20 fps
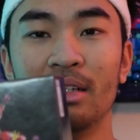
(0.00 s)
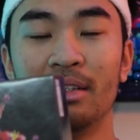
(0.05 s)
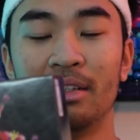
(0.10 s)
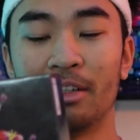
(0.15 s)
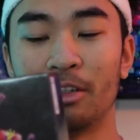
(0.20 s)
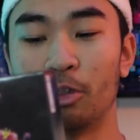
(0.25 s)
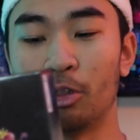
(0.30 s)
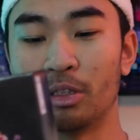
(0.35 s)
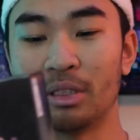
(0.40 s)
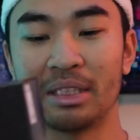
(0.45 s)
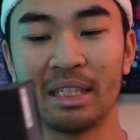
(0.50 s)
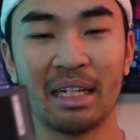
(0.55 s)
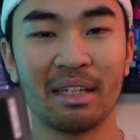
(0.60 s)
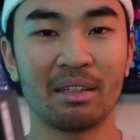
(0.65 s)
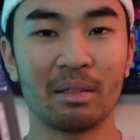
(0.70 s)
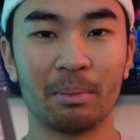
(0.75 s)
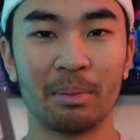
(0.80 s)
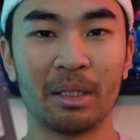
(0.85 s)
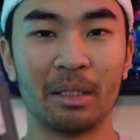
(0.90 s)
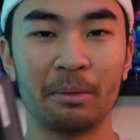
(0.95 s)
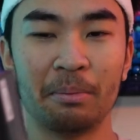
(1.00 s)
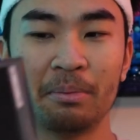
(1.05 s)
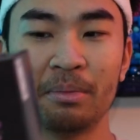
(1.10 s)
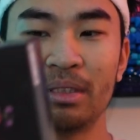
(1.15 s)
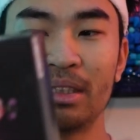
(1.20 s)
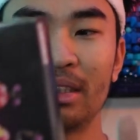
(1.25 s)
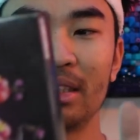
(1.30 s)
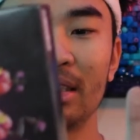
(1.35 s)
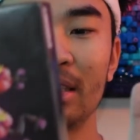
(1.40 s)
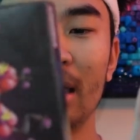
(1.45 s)
the
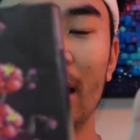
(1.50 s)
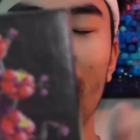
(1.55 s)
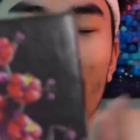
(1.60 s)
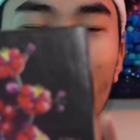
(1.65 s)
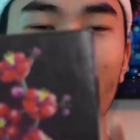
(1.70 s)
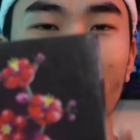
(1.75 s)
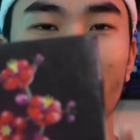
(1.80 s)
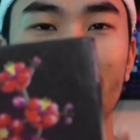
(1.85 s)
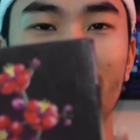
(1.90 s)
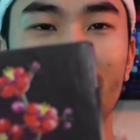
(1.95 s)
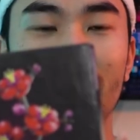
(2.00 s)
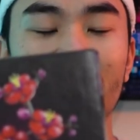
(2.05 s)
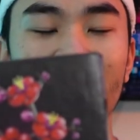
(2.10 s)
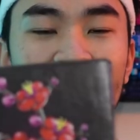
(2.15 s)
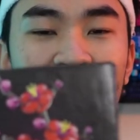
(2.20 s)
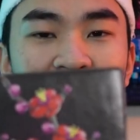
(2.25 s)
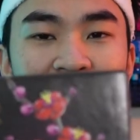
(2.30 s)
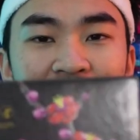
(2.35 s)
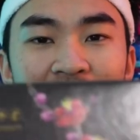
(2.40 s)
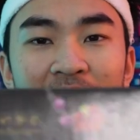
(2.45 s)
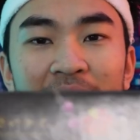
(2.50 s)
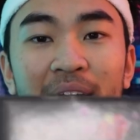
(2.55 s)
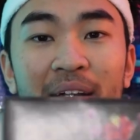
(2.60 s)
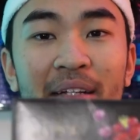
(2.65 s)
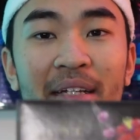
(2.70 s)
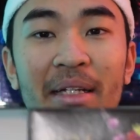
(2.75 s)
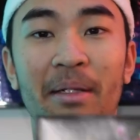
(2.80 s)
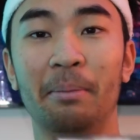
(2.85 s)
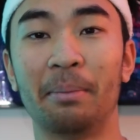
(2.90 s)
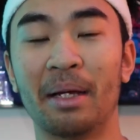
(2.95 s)
chrysanthemums, this, and
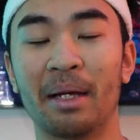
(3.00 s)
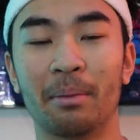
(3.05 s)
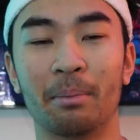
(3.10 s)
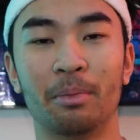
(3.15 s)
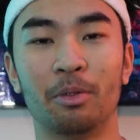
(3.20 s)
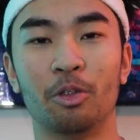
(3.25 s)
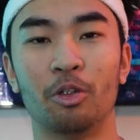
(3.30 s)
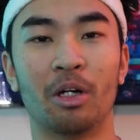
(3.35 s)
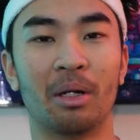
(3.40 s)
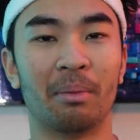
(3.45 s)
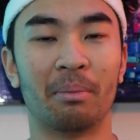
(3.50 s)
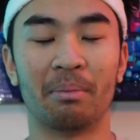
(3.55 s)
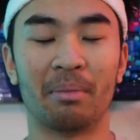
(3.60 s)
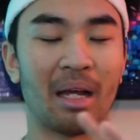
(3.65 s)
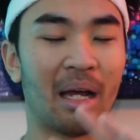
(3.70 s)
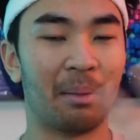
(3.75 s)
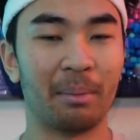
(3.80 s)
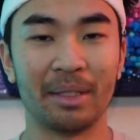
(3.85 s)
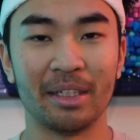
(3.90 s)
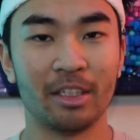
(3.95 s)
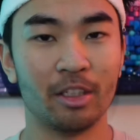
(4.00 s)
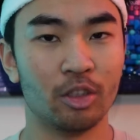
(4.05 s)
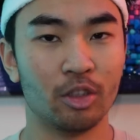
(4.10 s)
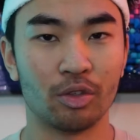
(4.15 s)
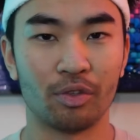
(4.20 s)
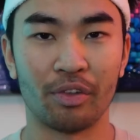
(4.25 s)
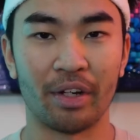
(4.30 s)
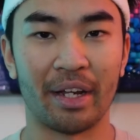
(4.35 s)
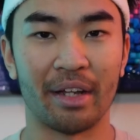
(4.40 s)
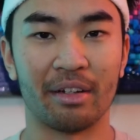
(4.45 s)
the bamboo, I'm a huge
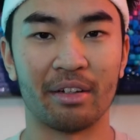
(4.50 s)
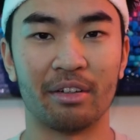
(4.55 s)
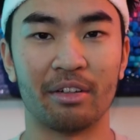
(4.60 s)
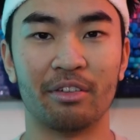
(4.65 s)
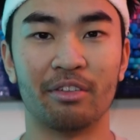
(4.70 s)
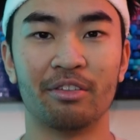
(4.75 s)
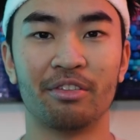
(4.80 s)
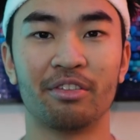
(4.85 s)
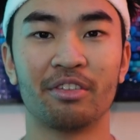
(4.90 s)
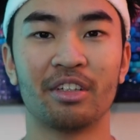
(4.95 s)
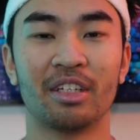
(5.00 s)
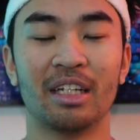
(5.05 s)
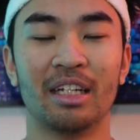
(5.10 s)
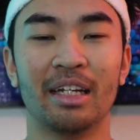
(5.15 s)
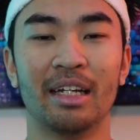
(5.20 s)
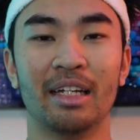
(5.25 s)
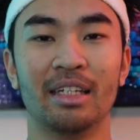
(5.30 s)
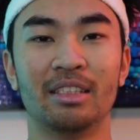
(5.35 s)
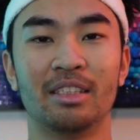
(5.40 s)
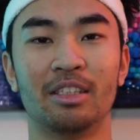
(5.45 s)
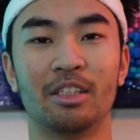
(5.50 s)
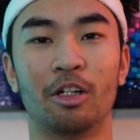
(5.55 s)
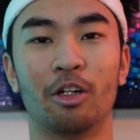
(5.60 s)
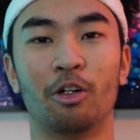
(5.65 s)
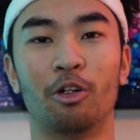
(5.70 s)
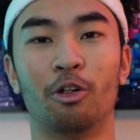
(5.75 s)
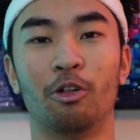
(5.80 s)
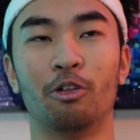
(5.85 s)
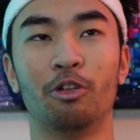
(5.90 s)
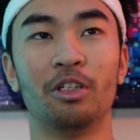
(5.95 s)
fan of.
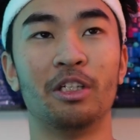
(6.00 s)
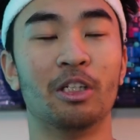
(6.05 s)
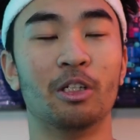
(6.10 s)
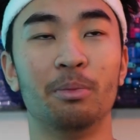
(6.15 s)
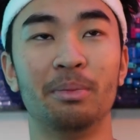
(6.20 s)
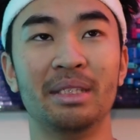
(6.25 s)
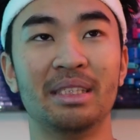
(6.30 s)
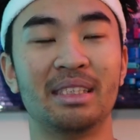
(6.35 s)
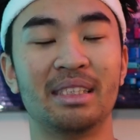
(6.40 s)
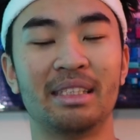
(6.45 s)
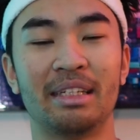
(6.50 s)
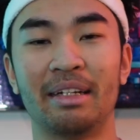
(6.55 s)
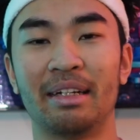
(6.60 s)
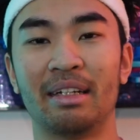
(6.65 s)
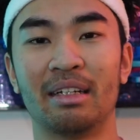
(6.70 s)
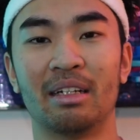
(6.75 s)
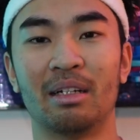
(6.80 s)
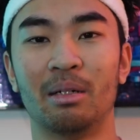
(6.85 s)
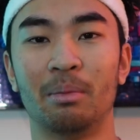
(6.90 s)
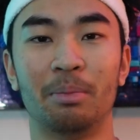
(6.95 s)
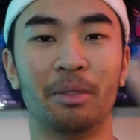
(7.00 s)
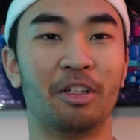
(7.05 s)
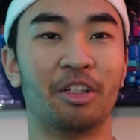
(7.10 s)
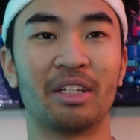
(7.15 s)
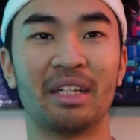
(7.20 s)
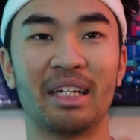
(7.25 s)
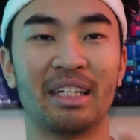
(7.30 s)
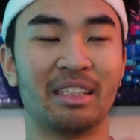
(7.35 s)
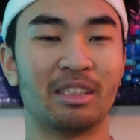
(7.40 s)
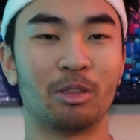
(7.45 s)
So you'll be seeing a
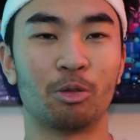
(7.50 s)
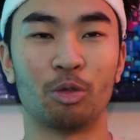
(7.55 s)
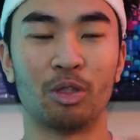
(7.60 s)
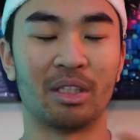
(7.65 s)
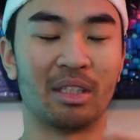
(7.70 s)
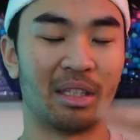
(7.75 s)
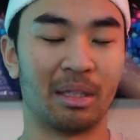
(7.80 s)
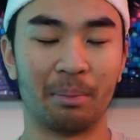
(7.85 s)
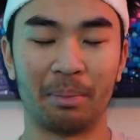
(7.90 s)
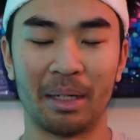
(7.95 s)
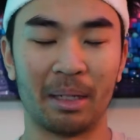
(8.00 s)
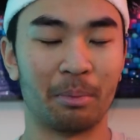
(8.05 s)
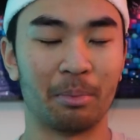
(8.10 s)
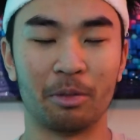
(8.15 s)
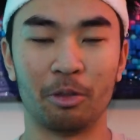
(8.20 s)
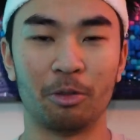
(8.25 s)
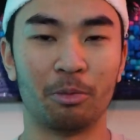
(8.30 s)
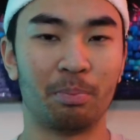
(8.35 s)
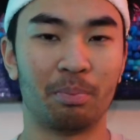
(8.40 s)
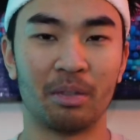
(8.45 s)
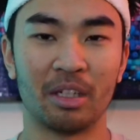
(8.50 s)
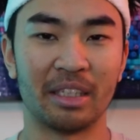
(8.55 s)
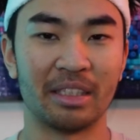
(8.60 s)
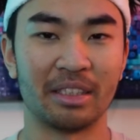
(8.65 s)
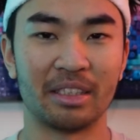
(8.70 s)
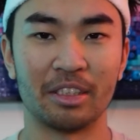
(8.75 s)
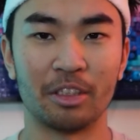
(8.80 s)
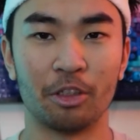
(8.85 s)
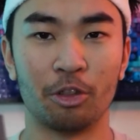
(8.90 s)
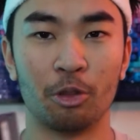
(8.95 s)
Build-A-Case with the bamboo pretty
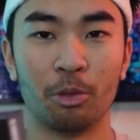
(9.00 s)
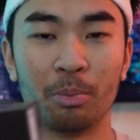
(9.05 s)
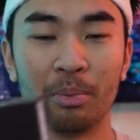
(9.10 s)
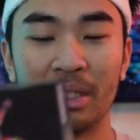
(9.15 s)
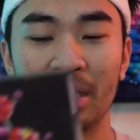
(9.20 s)
soon,